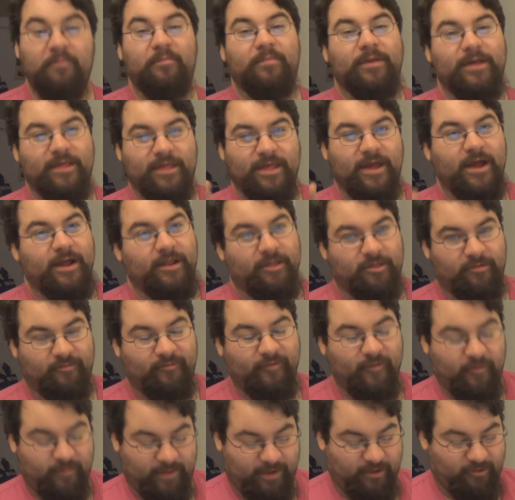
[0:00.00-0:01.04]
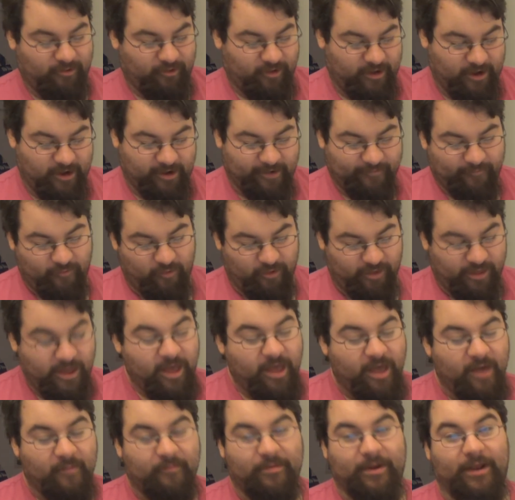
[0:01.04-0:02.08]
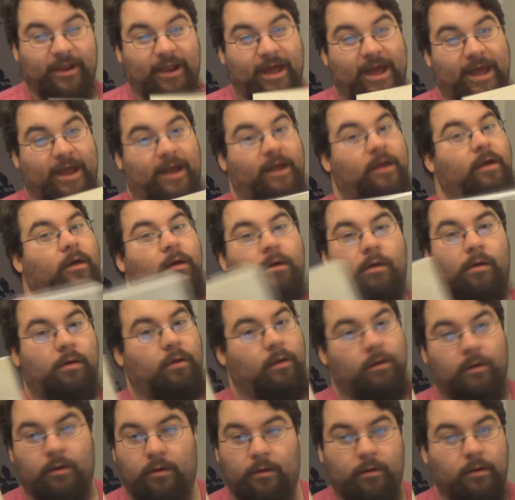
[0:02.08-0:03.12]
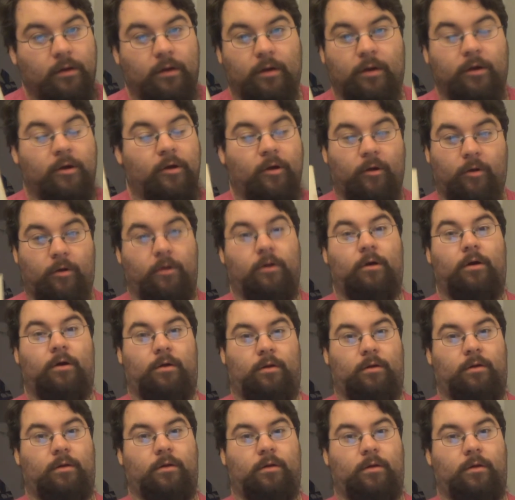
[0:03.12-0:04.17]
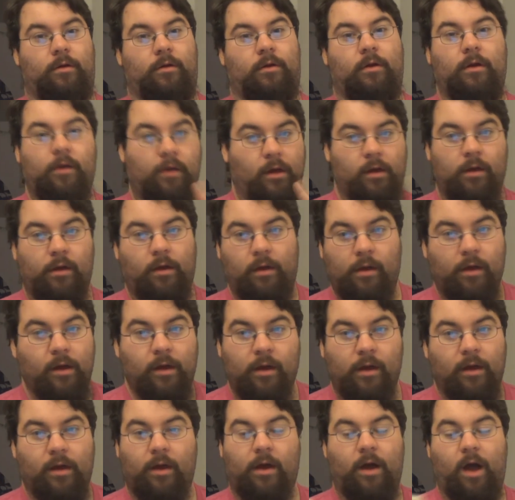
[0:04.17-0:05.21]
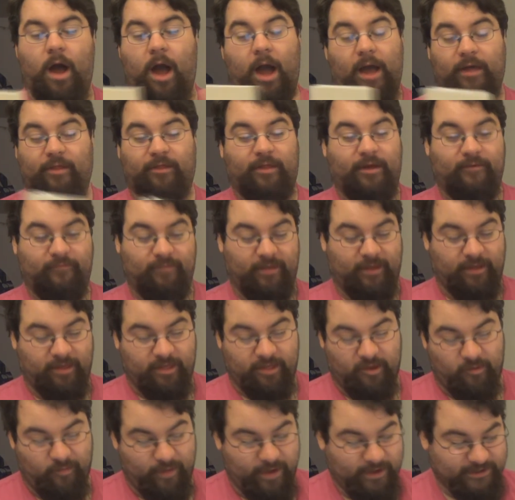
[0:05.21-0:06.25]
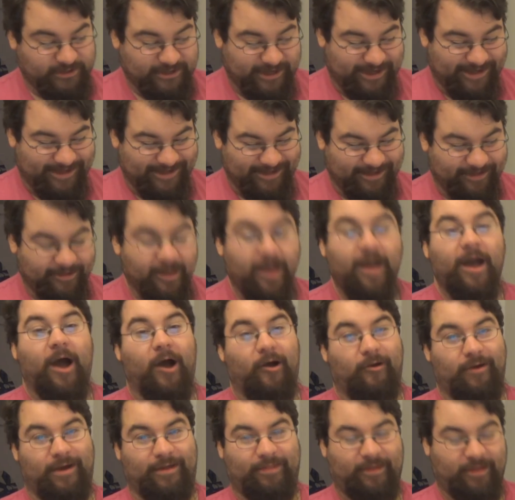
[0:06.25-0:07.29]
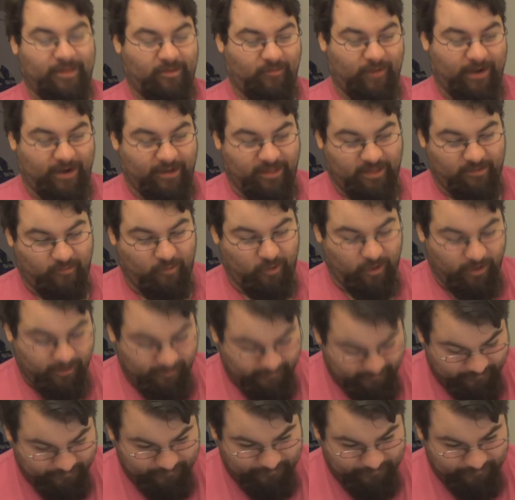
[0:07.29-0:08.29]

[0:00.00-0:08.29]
Besides Fumi Yoshinaga, of course. But, like, girl. I love this so much. Alright, let's read some more.